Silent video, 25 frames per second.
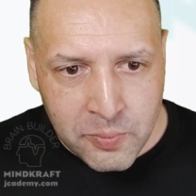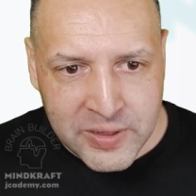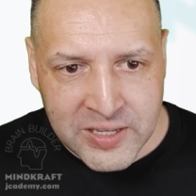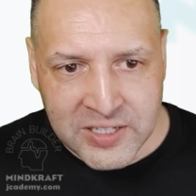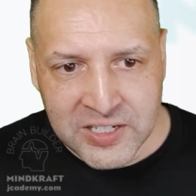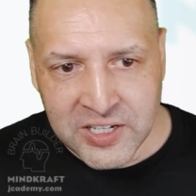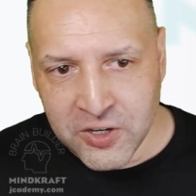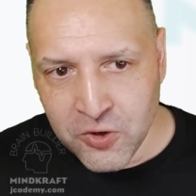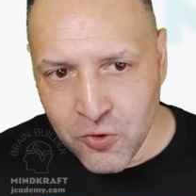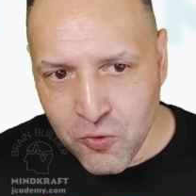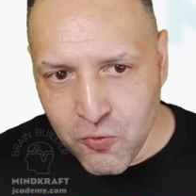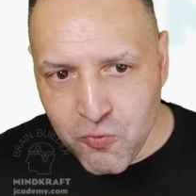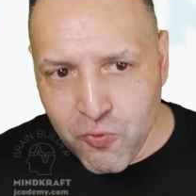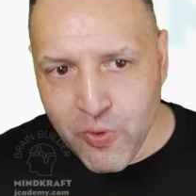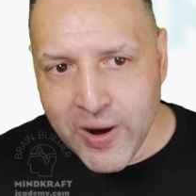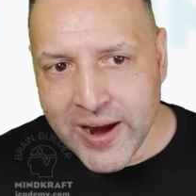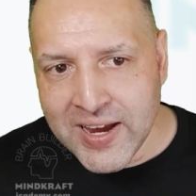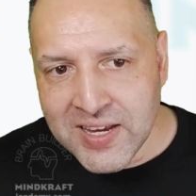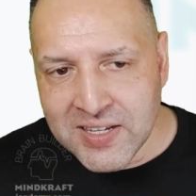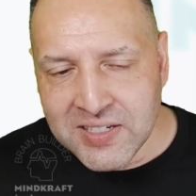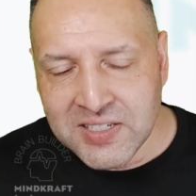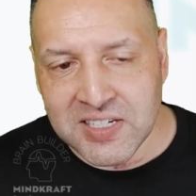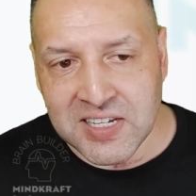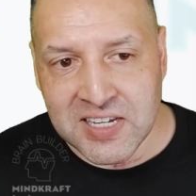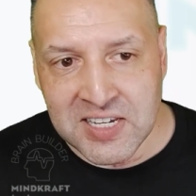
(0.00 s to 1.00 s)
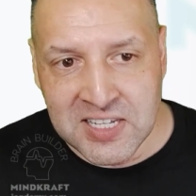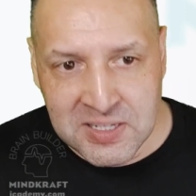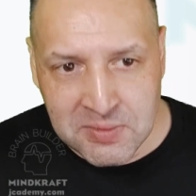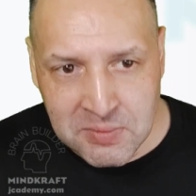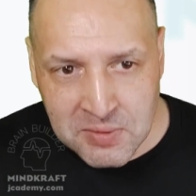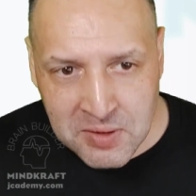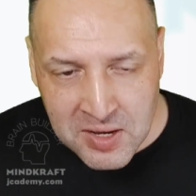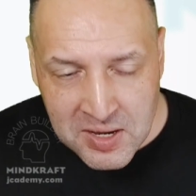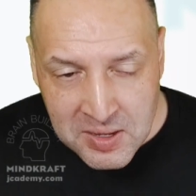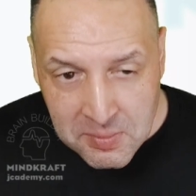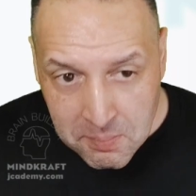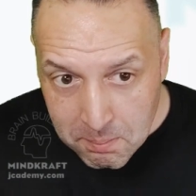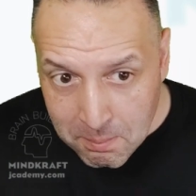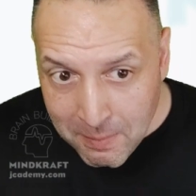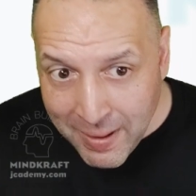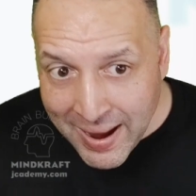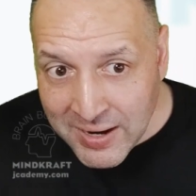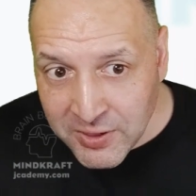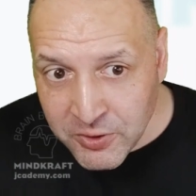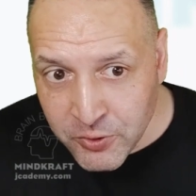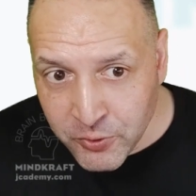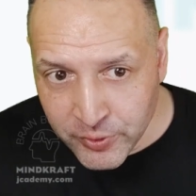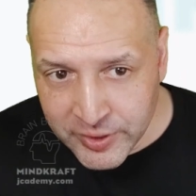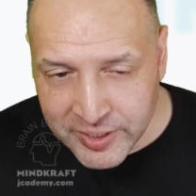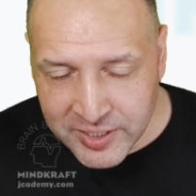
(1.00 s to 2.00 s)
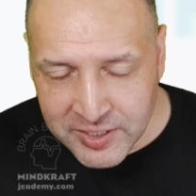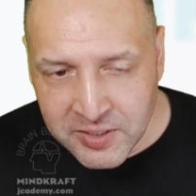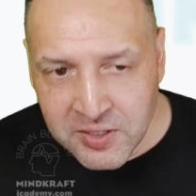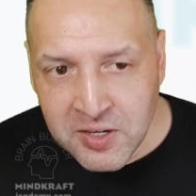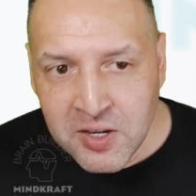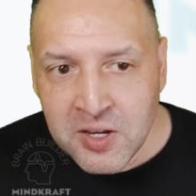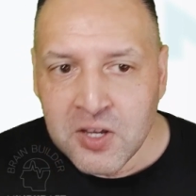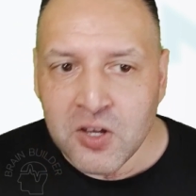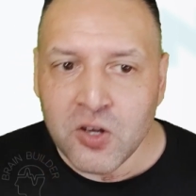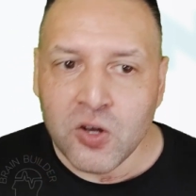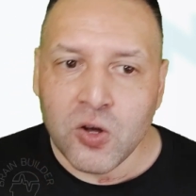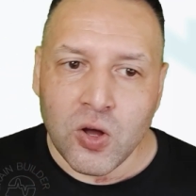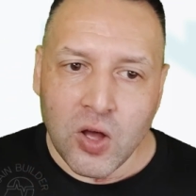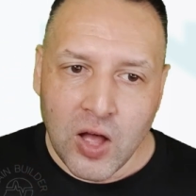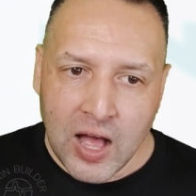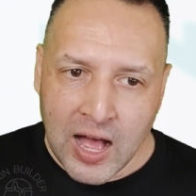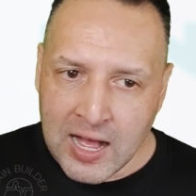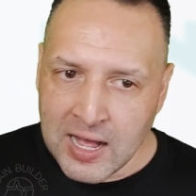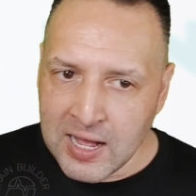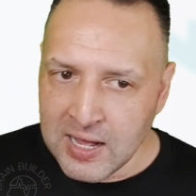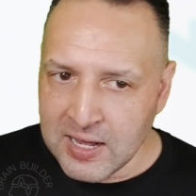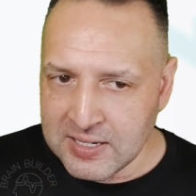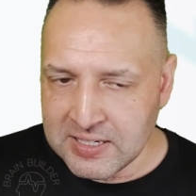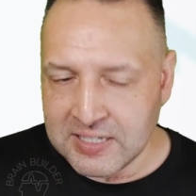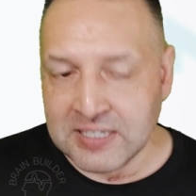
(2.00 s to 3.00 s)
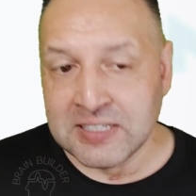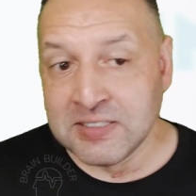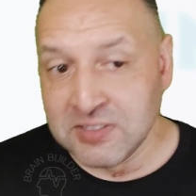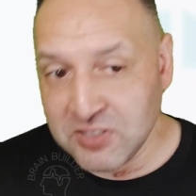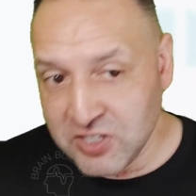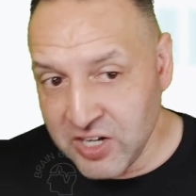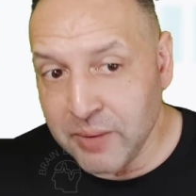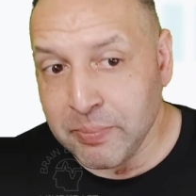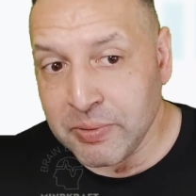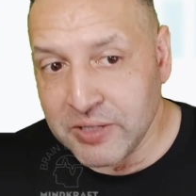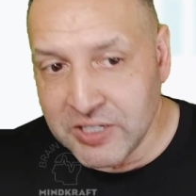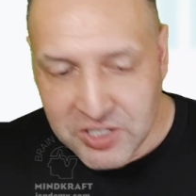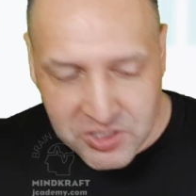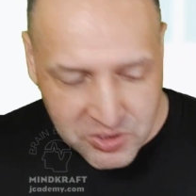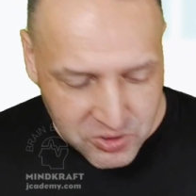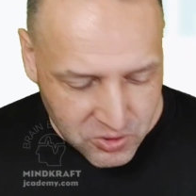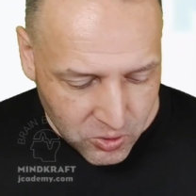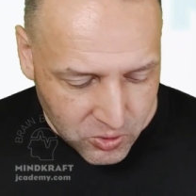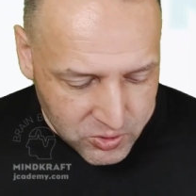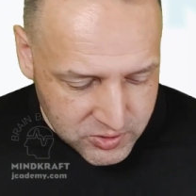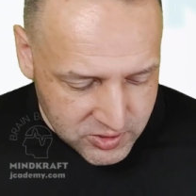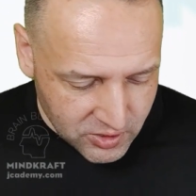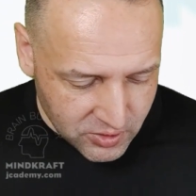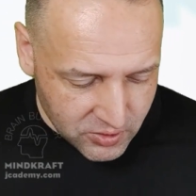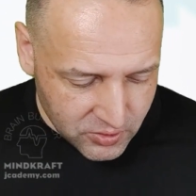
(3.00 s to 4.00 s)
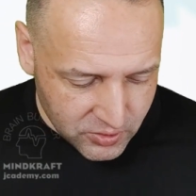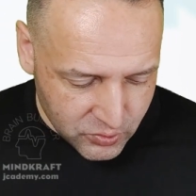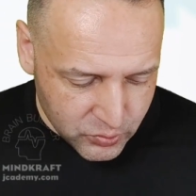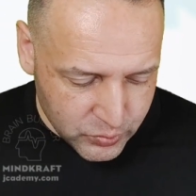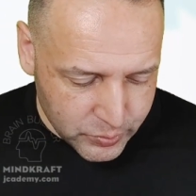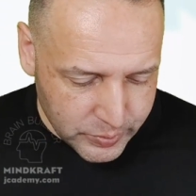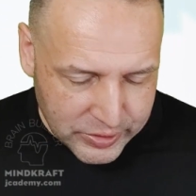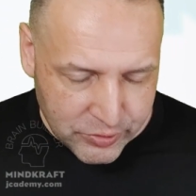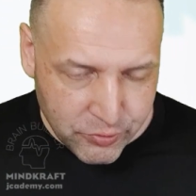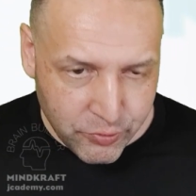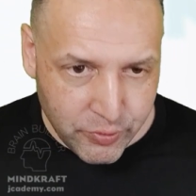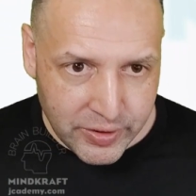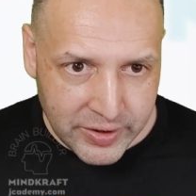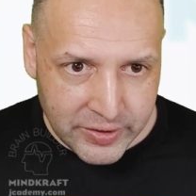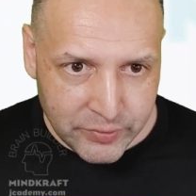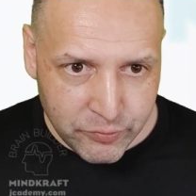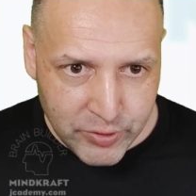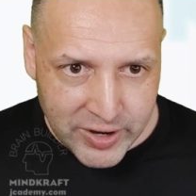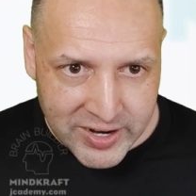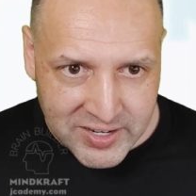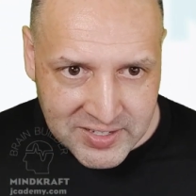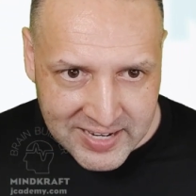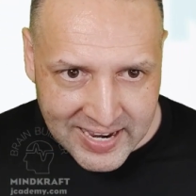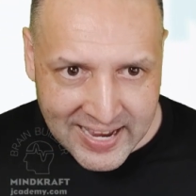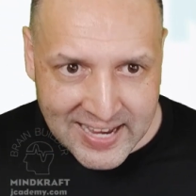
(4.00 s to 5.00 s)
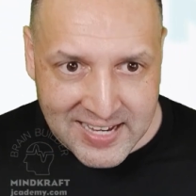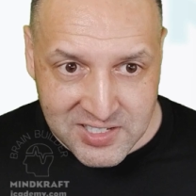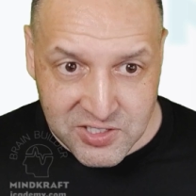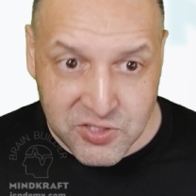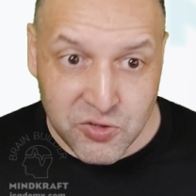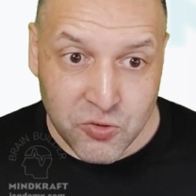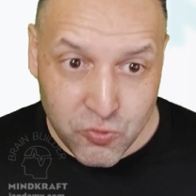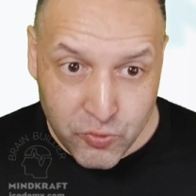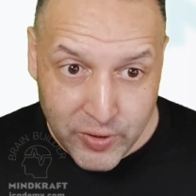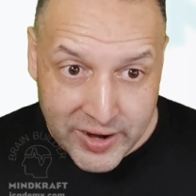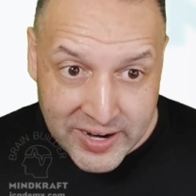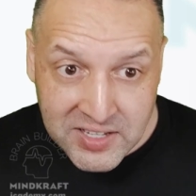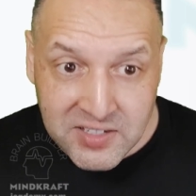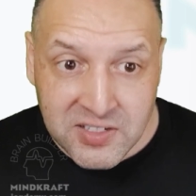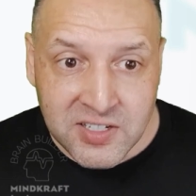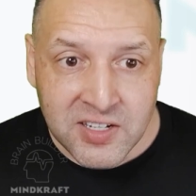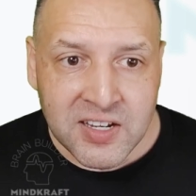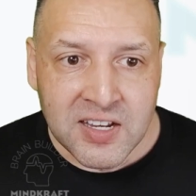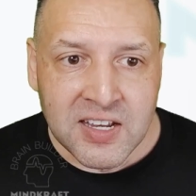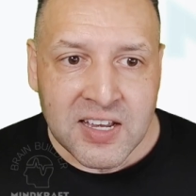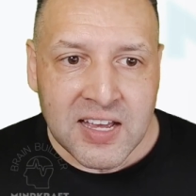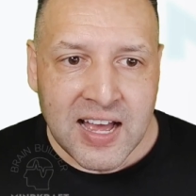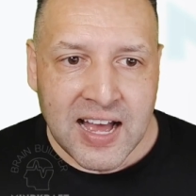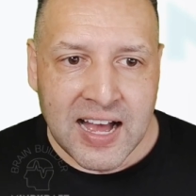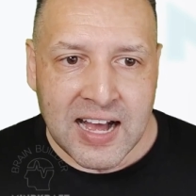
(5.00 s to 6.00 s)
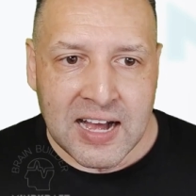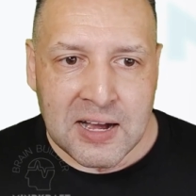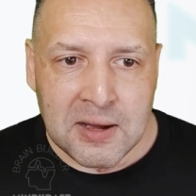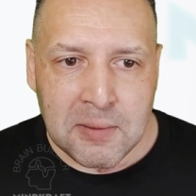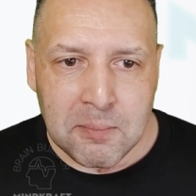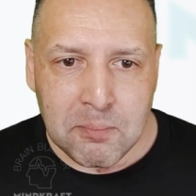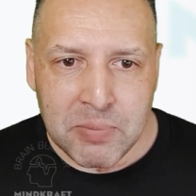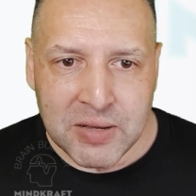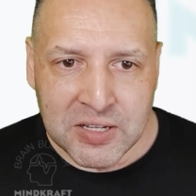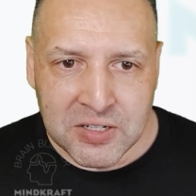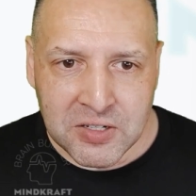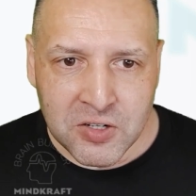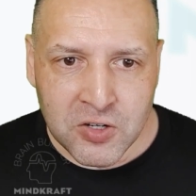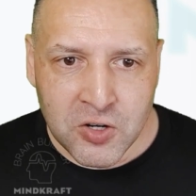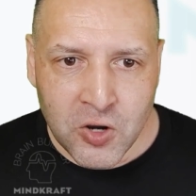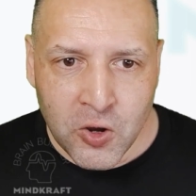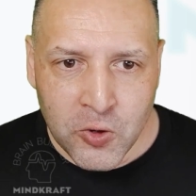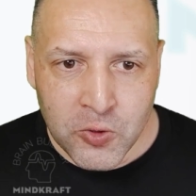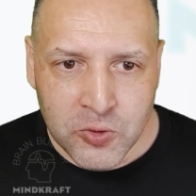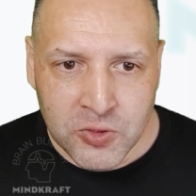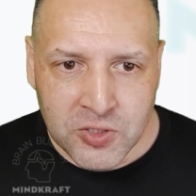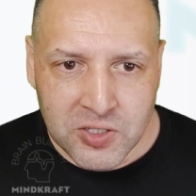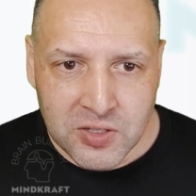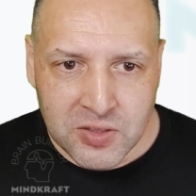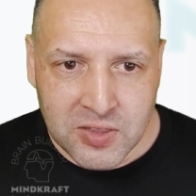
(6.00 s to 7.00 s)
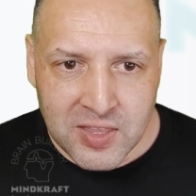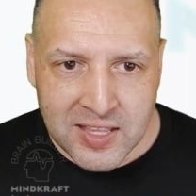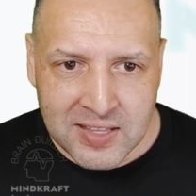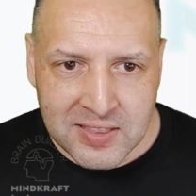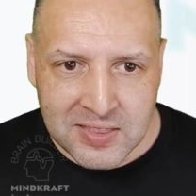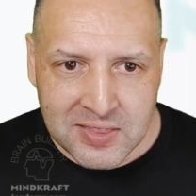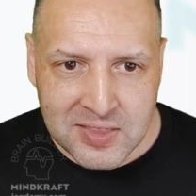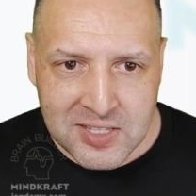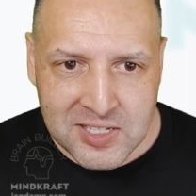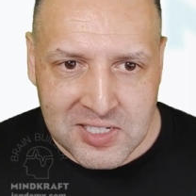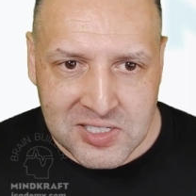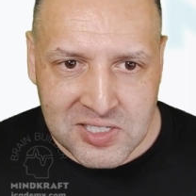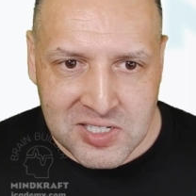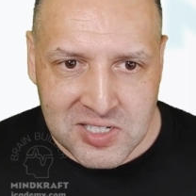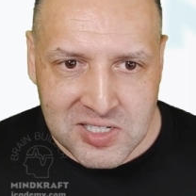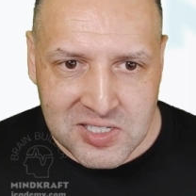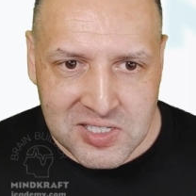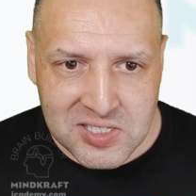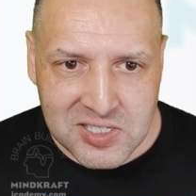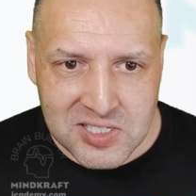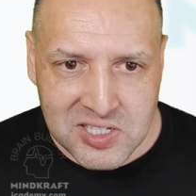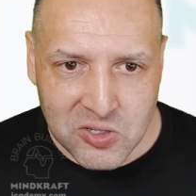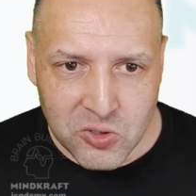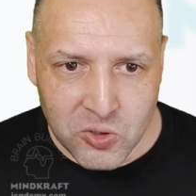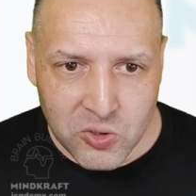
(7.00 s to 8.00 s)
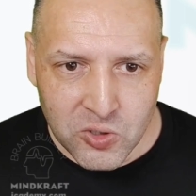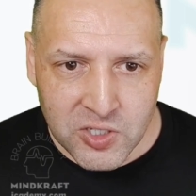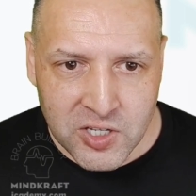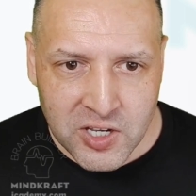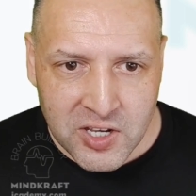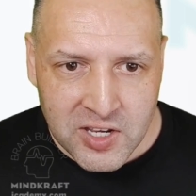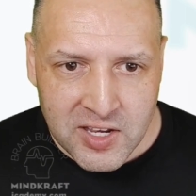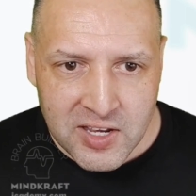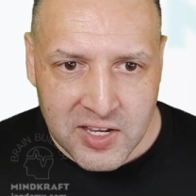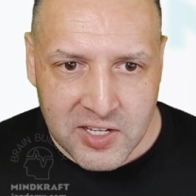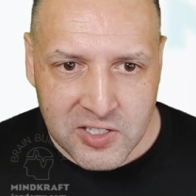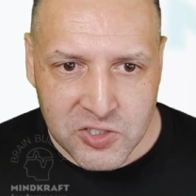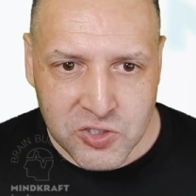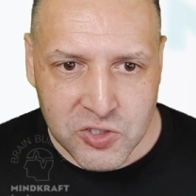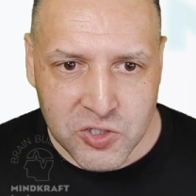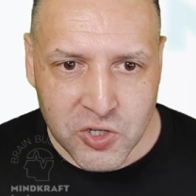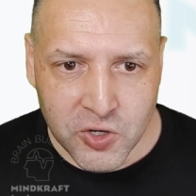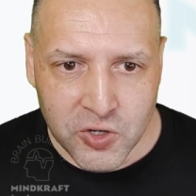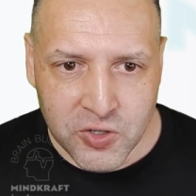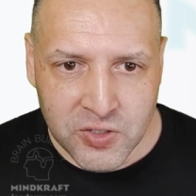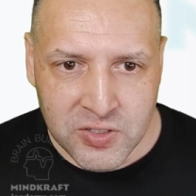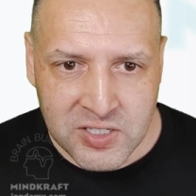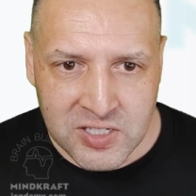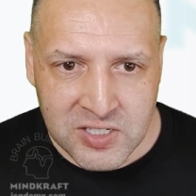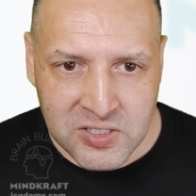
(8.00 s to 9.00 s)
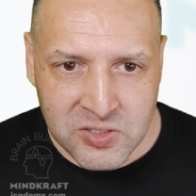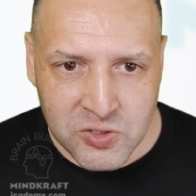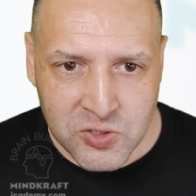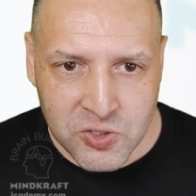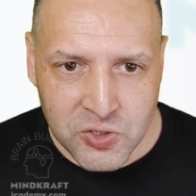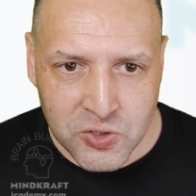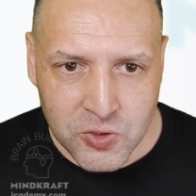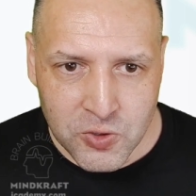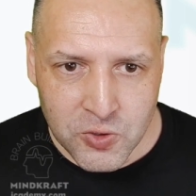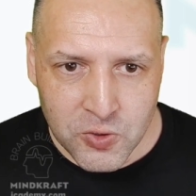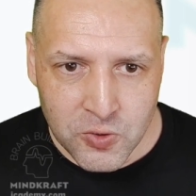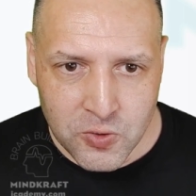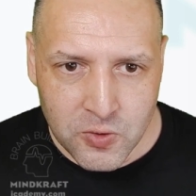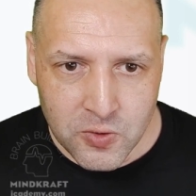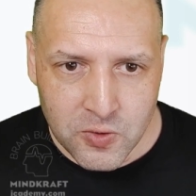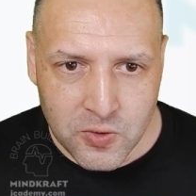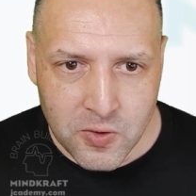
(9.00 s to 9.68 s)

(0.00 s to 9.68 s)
meaning red in Mandarin. In Japanese also, it would be read as red. But note that this silk has turned into